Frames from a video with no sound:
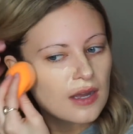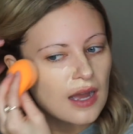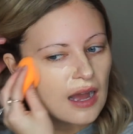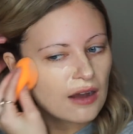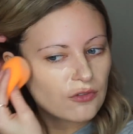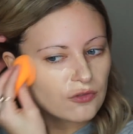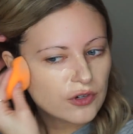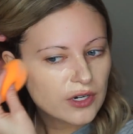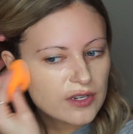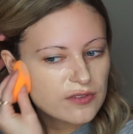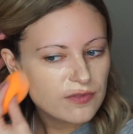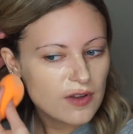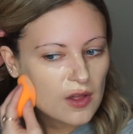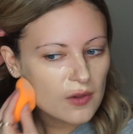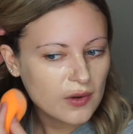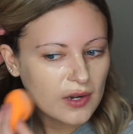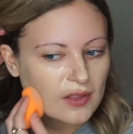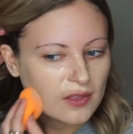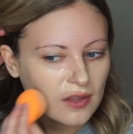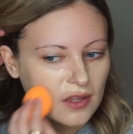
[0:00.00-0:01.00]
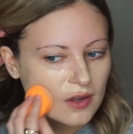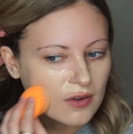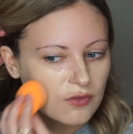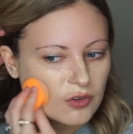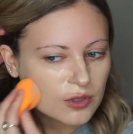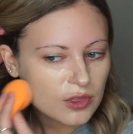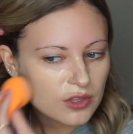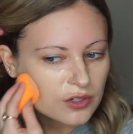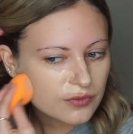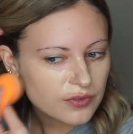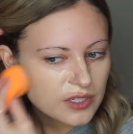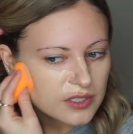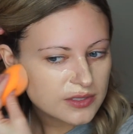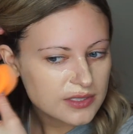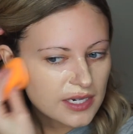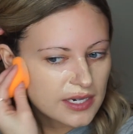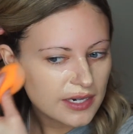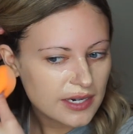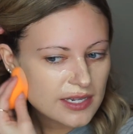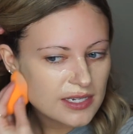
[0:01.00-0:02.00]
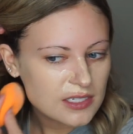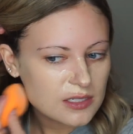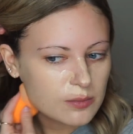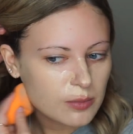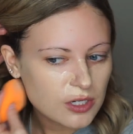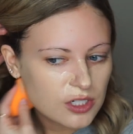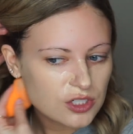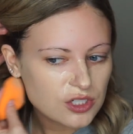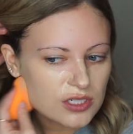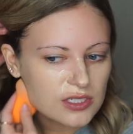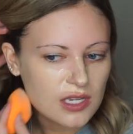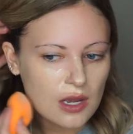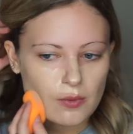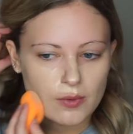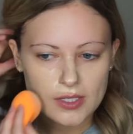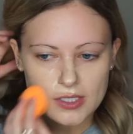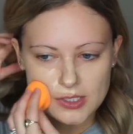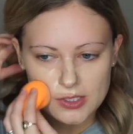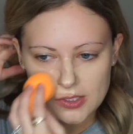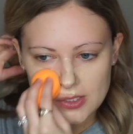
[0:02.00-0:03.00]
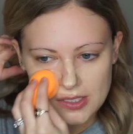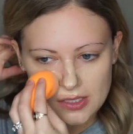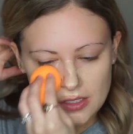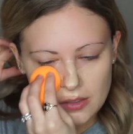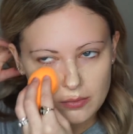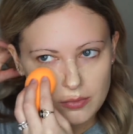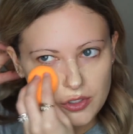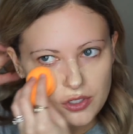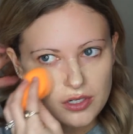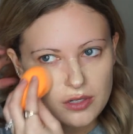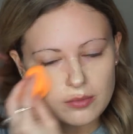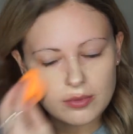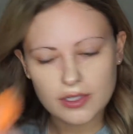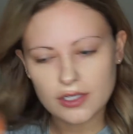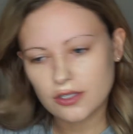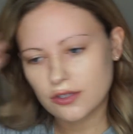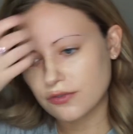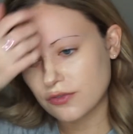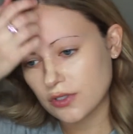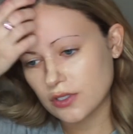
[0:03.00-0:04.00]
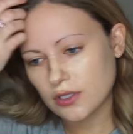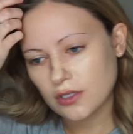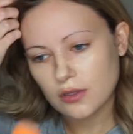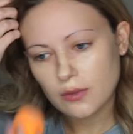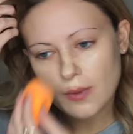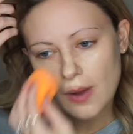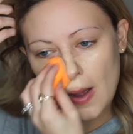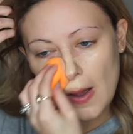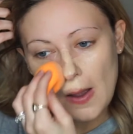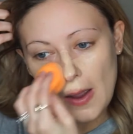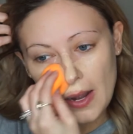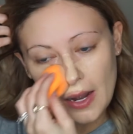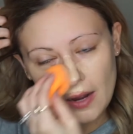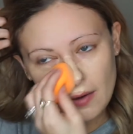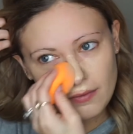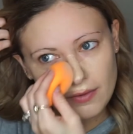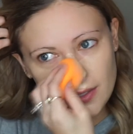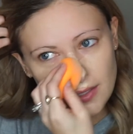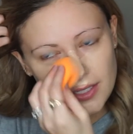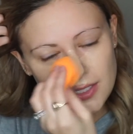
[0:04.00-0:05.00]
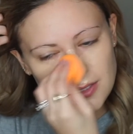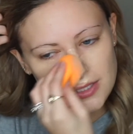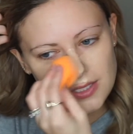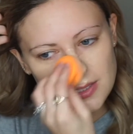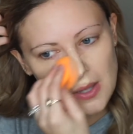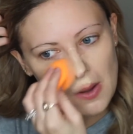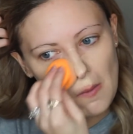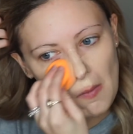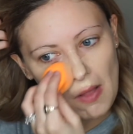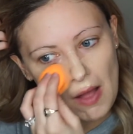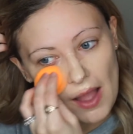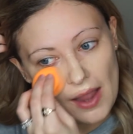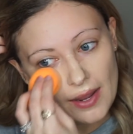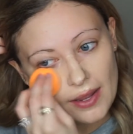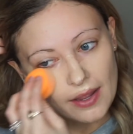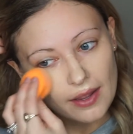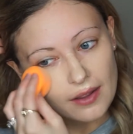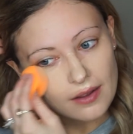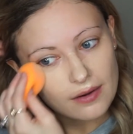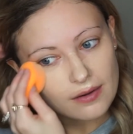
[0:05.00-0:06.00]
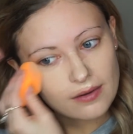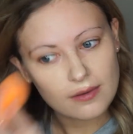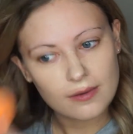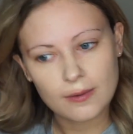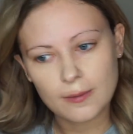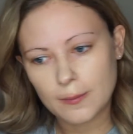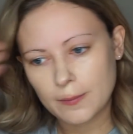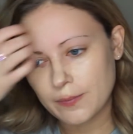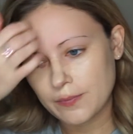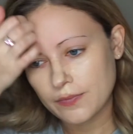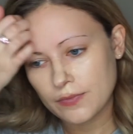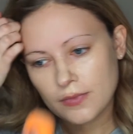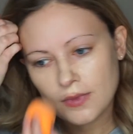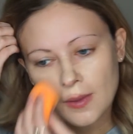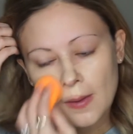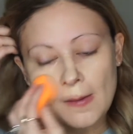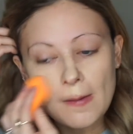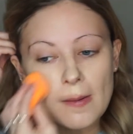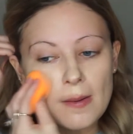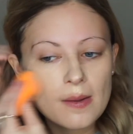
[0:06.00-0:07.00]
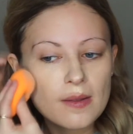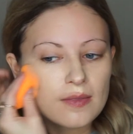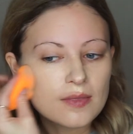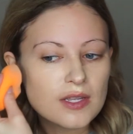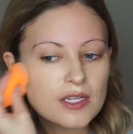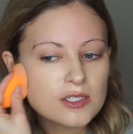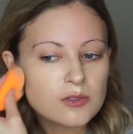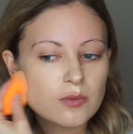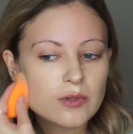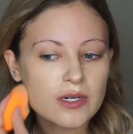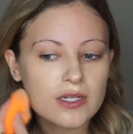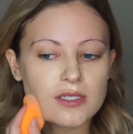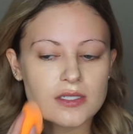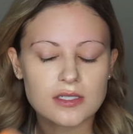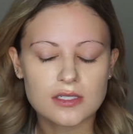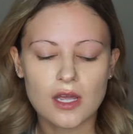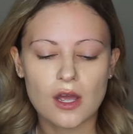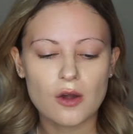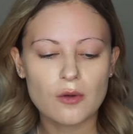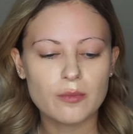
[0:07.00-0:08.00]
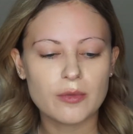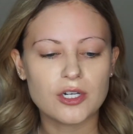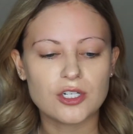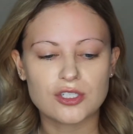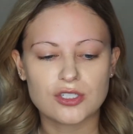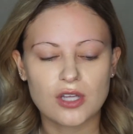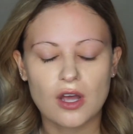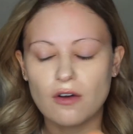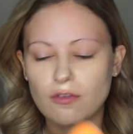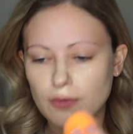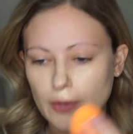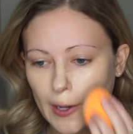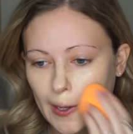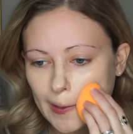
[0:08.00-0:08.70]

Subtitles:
I've re-fallen in love with the Real Technique sponge because I was using the Beauty Blender for a little while and I really just don't like it. This one is so much softer.